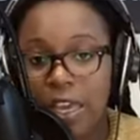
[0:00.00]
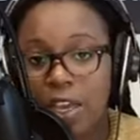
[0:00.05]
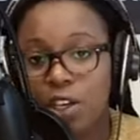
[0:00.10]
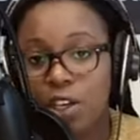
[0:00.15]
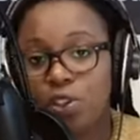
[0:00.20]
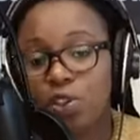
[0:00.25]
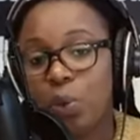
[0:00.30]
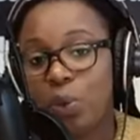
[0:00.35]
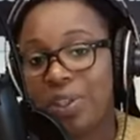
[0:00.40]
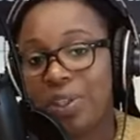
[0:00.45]

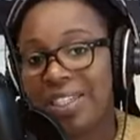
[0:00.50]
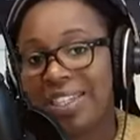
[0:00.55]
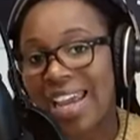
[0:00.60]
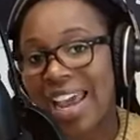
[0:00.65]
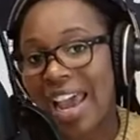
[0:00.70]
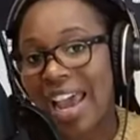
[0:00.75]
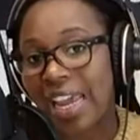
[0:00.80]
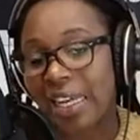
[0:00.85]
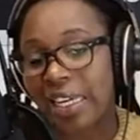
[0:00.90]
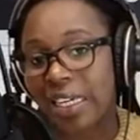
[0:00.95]
So
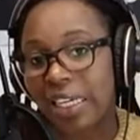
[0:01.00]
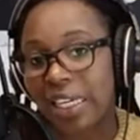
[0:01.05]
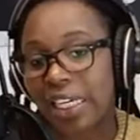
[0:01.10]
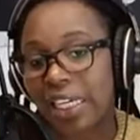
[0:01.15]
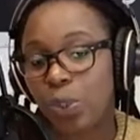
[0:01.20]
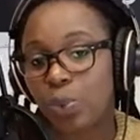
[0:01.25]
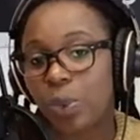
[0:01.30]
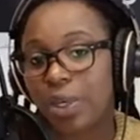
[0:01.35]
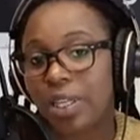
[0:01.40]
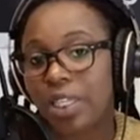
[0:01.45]
jij
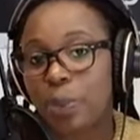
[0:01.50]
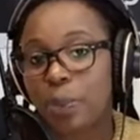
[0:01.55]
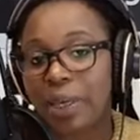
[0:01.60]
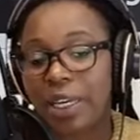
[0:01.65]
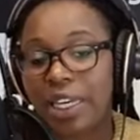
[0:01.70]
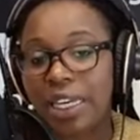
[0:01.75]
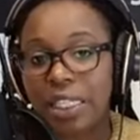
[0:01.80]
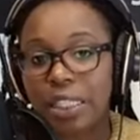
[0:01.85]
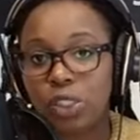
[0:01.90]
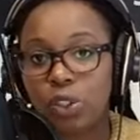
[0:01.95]
is when you're
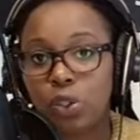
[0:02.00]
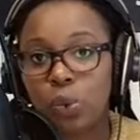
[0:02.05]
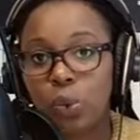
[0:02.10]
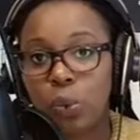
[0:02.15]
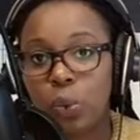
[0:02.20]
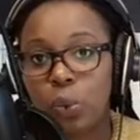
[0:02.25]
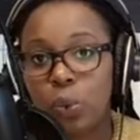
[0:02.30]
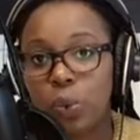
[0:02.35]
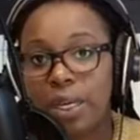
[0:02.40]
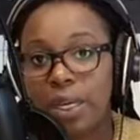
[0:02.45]
speaking
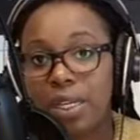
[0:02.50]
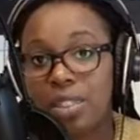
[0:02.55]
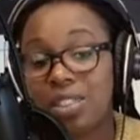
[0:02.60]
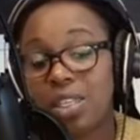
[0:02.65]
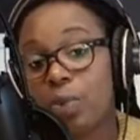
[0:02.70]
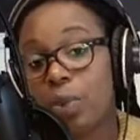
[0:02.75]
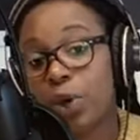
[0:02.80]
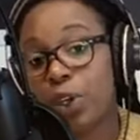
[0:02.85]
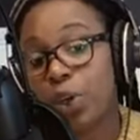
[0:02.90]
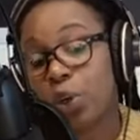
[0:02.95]
to
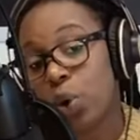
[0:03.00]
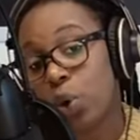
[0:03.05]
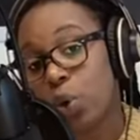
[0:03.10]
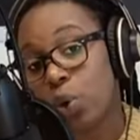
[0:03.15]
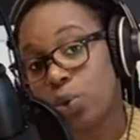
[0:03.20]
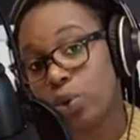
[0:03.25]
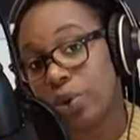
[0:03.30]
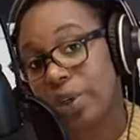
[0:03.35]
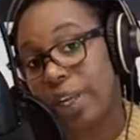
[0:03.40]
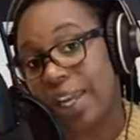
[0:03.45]
someone your
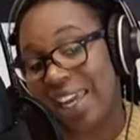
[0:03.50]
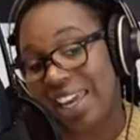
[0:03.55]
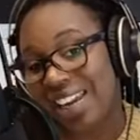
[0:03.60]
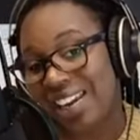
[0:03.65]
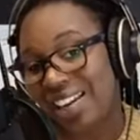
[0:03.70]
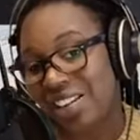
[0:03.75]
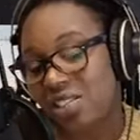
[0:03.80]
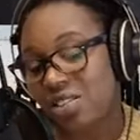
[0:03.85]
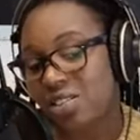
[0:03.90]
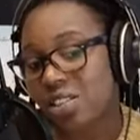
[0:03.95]
own
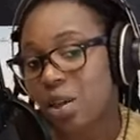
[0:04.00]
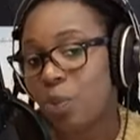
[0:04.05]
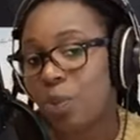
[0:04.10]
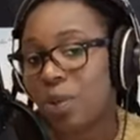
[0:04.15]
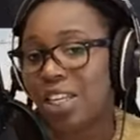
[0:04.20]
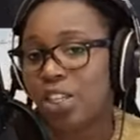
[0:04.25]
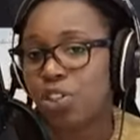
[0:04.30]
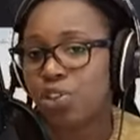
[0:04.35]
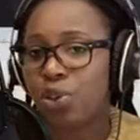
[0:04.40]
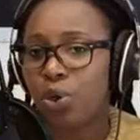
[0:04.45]
age, someone
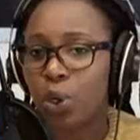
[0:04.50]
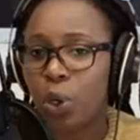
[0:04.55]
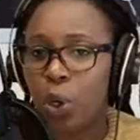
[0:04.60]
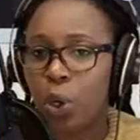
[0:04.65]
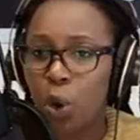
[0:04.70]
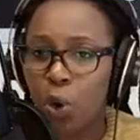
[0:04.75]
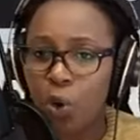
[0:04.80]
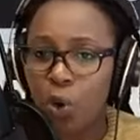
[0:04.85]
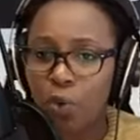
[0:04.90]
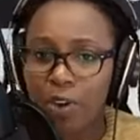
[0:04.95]
that you
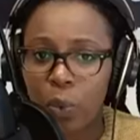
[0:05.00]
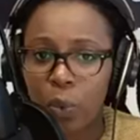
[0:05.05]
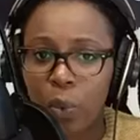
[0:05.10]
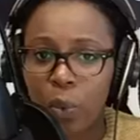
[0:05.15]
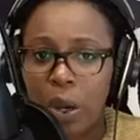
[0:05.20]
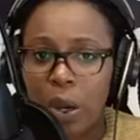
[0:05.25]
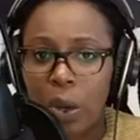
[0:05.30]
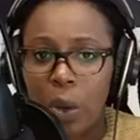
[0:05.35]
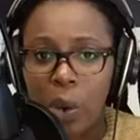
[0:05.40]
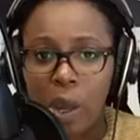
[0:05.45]
know very
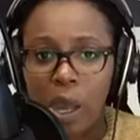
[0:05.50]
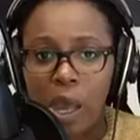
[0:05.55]
well,